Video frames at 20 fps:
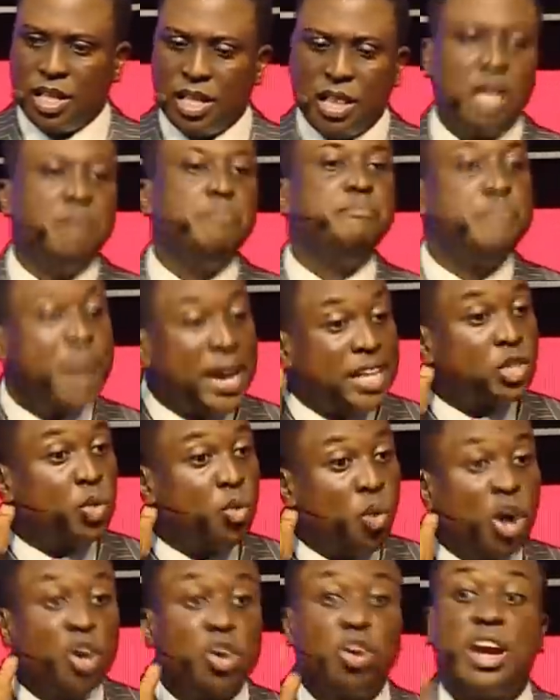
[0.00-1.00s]
The best
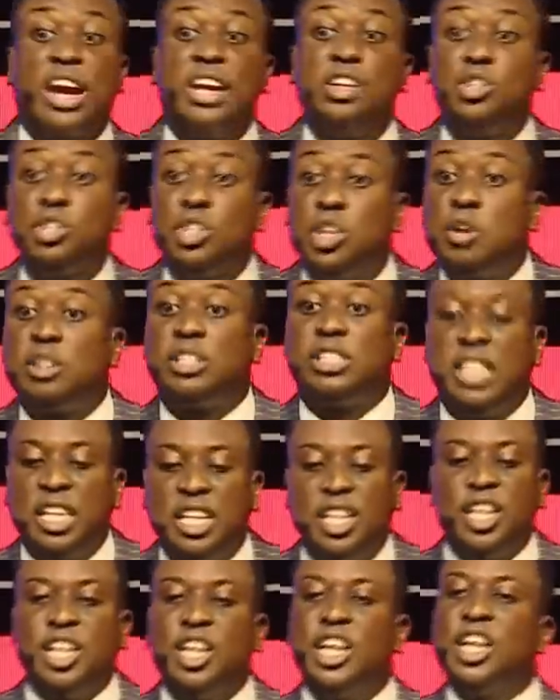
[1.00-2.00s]
work you can do, see,
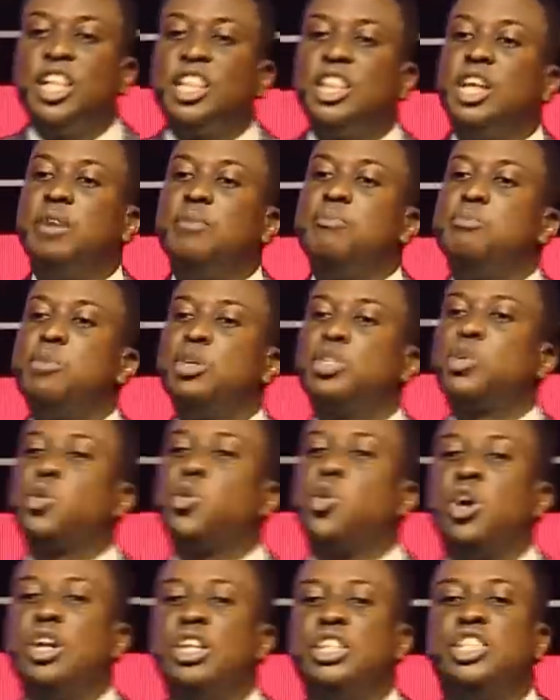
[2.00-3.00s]
the most
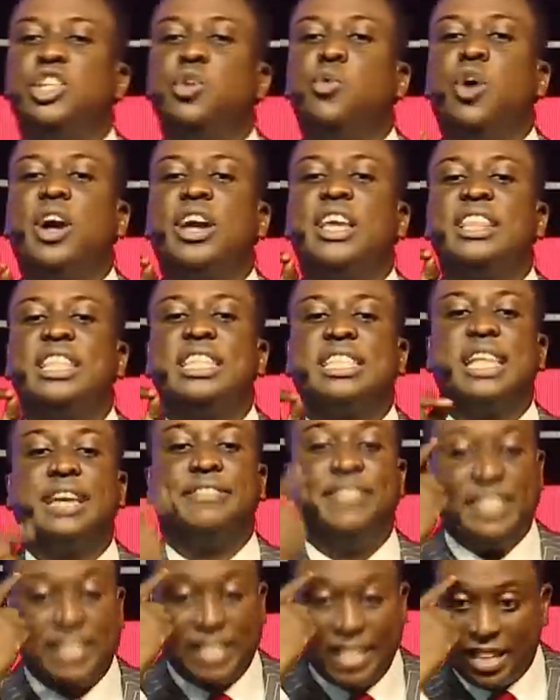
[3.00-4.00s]
quality work in this life
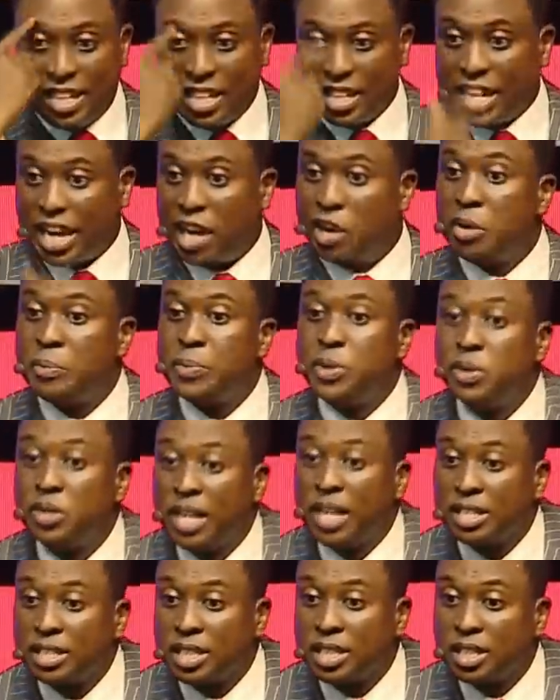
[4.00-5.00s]
is thinking. I hope you know
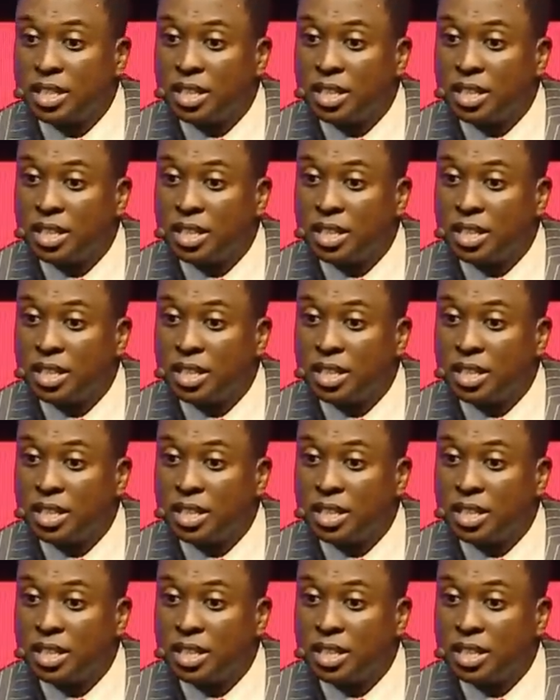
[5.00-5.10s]
that.